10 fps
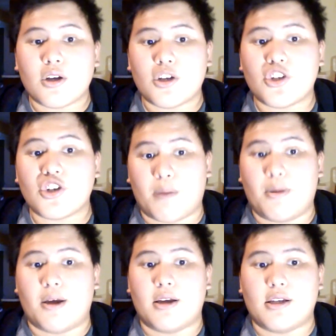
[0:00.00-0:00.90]
Look
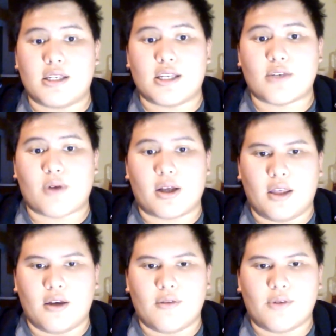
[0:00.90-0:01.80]
sharp, she says
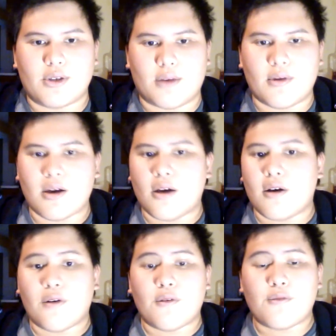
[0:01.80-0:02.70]
quietly, voice clip.